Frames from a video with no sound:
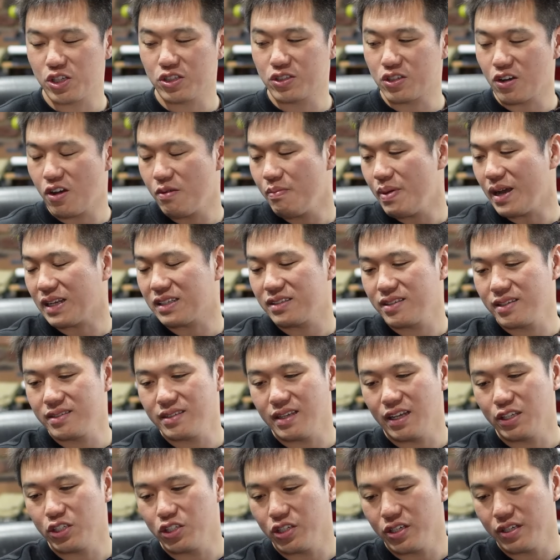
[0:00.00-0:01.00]
just going back to
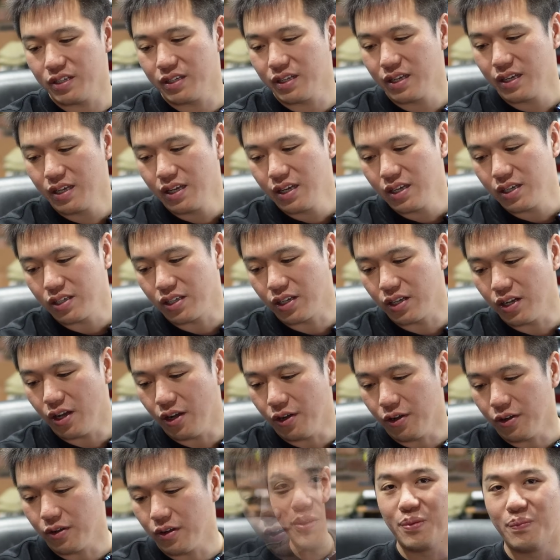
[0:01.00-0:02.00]
this engine,
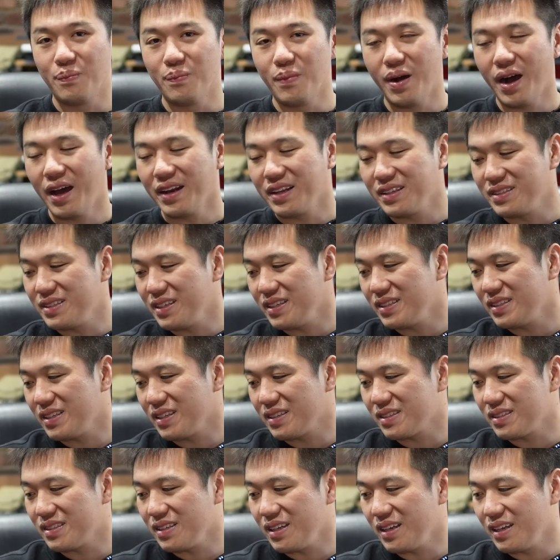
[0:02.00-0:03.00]
the mighty
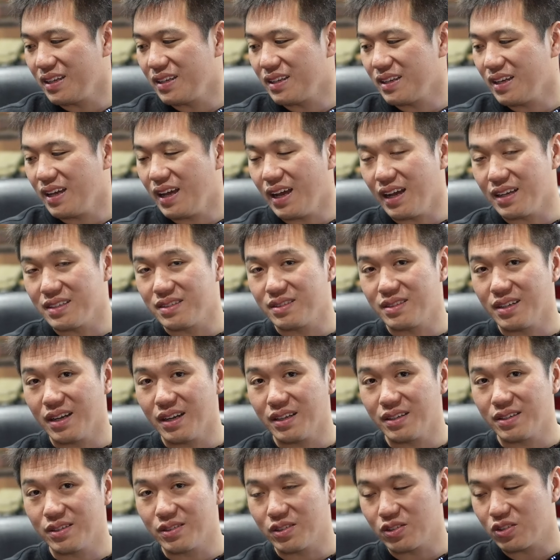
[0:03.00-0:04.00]
D16 has
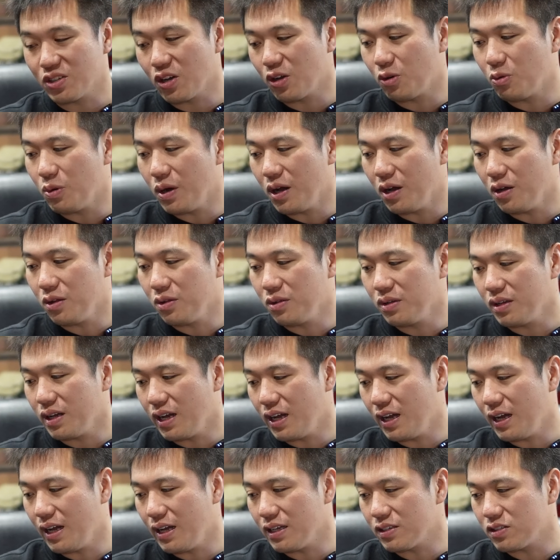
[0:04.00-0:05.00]
done so well.
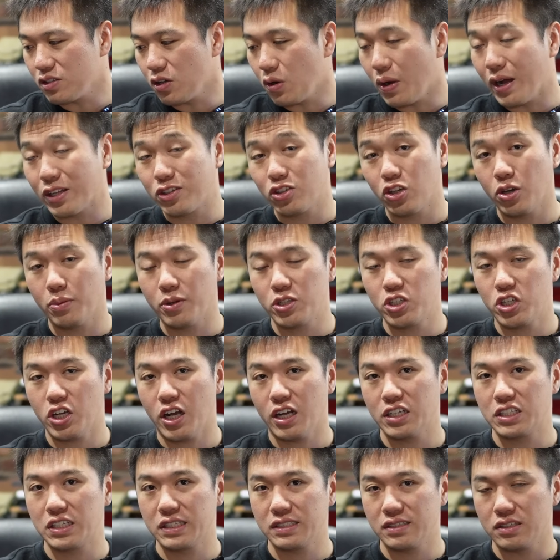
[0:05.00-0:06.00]
So I
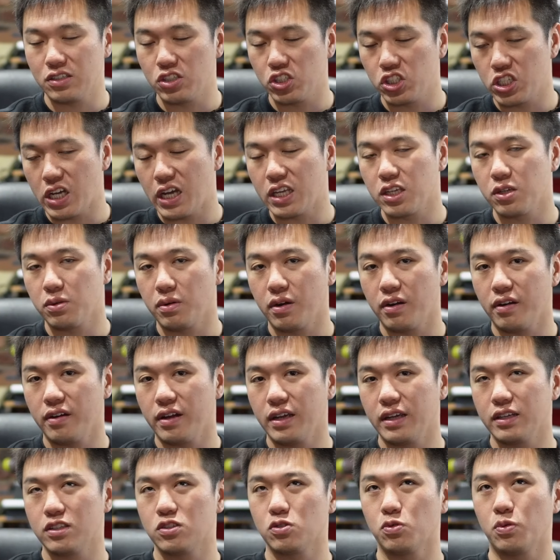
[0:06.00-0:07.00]
turbocharged this in
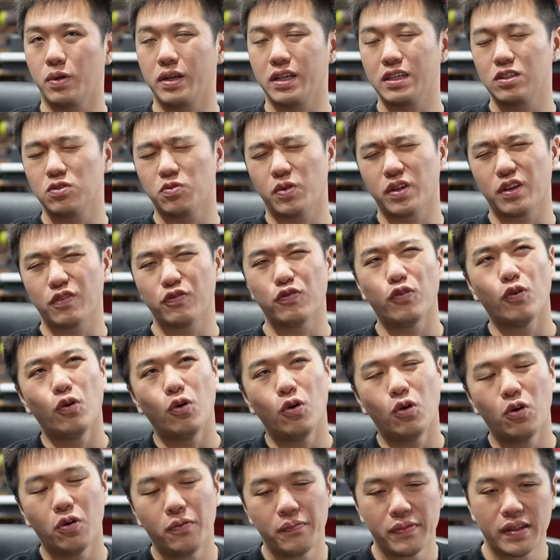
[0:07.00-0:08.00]
January
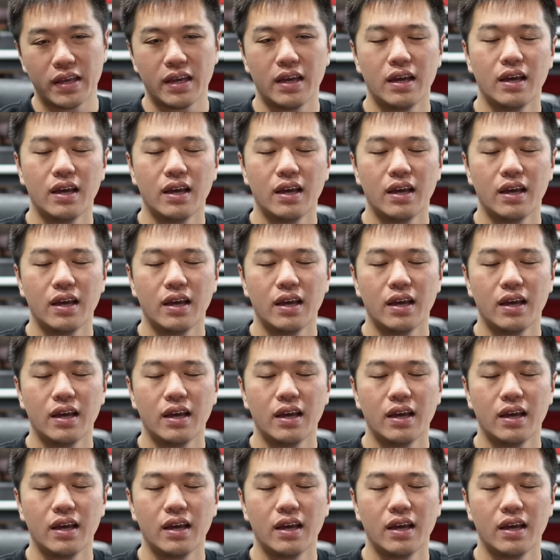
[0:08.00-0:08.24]
2024.